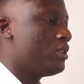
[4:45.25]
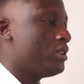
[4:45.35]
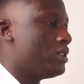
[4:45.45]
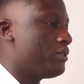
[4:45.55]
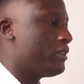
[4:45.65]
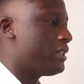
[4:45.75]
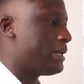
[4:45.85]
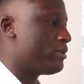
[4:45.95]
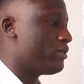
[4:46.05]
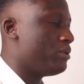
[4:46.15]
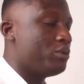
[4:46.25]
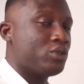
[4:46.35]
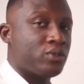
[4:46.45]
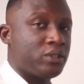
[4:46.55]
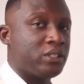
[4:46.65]
different types of emails
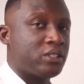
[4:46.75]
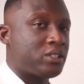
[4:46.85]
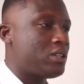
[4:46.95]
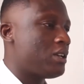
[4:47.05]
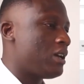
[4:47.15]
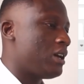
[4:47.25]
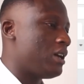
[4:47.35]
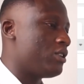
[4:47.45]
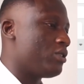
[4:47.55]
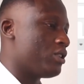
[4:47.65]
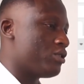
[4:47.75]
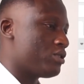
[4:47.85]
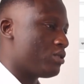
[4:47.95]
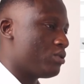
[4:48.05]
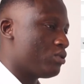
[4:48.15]
for this. You can use
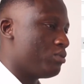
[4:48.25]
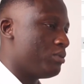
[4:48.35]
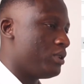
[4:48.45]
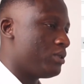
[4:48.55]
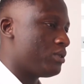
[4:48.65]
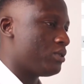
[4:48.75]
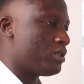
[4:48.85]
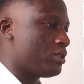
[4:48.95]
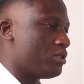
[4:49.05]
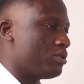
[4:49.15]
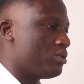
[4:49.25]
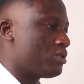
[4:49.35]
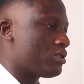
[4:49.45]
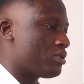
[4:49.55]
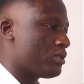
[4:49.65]
a Google Mail, you can
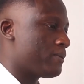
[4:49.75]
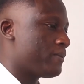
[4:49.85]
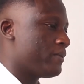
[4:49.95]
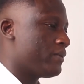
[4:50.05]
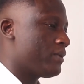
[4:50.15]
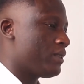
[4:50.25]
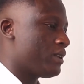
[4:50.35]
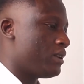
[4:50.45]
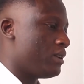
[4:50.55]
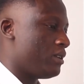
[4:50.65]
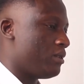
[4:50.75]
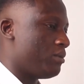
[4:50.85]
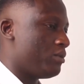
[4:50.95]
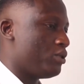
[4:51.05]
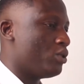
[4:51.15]
use
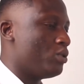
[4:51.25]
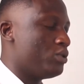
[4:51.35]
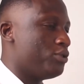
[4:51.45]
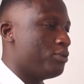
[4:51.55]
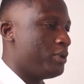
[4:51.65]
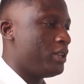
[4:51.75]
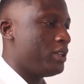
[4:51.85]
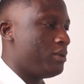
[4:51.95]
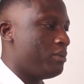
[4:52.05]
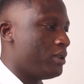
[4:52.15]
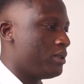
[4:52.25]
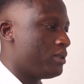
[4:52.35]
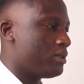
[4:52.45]
your own domain email.